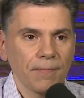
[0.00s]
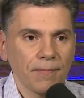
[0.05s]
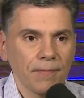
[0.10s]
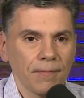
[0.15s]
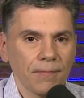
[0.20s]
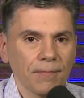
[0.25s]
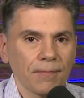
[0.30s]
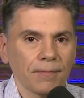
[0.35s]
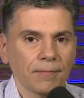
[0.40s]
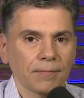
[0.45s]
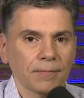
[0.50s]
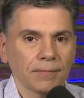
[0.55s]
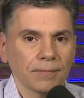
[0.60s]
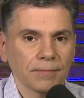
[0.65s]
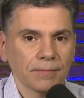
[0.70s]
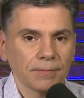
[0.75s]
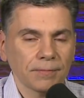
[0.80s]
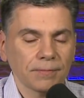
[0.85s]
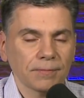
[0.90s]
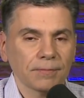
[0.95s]

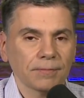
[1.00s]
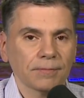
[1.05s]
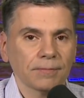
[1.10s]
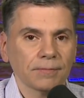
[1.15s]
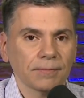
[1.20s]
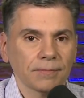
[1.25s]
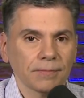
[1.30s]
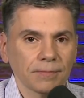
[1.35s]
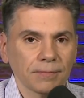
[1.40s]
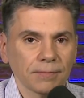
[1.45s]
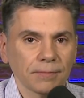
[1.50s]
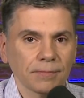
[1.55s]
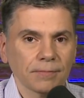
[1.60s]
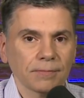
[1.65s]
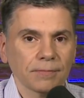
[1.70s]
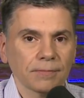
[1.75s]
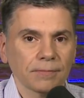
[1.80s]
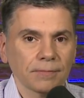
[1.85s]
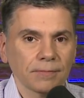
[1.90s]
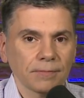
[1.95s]

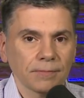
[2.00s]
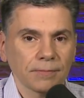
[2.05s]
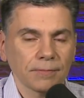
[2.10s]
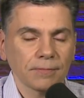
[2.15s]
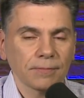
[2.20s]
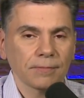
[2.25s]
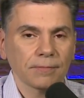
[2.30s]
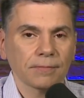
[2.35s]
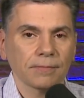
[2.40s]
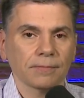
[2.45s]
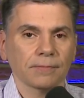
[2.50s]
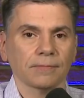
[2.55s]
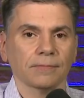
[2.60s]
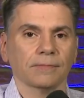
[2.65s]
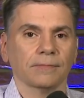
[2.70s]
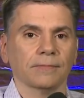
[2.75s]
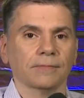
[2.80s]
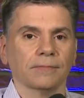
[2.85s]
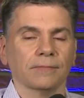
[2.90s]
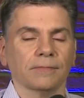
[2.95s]

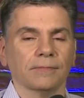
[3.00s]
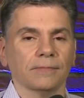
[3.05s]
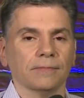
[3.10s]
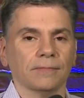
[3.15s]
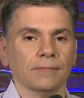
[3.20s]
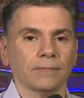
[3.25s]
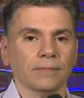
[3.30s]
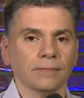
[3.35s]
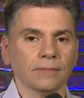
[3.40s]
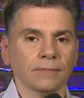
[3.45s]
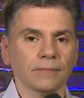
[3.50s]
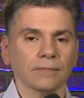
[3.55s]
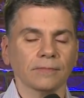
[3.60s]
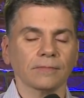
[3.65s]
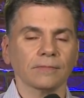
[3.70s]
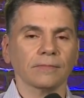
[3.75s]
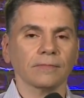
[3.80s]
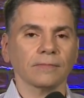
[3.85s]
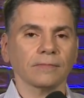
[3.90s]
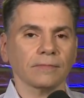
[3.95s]

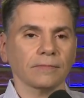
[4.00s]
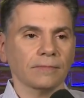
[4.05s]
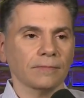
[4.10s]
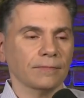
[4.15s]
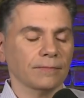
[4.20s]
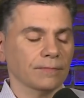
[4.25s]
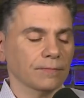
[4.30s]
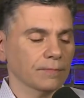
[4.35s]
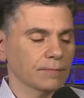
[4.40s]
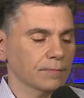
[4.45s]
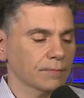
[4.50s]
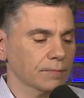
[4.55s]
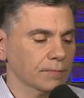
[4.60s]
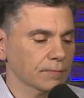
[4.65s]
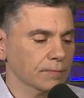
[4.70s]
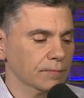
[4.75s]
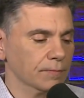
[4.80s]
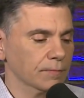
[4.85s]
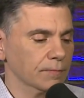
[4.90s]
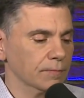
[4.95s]

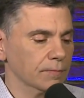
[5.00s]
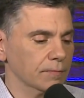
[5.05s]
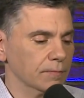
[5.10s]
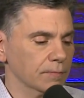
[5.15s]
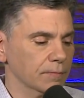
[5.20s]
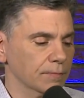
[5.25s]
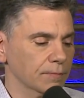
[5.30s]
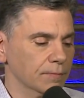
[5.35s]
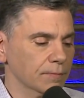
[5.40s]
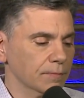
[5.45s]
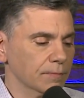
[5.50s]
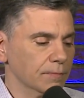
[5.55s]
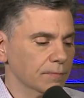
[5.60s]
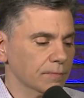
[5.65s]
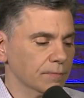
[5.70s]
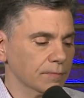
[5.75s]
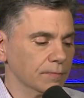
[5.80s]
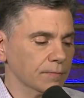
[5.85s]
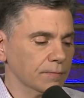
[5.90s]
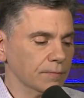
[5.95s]

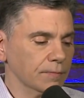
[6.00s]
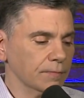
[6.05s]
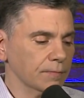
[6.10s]
No words are spoken by the person on screen.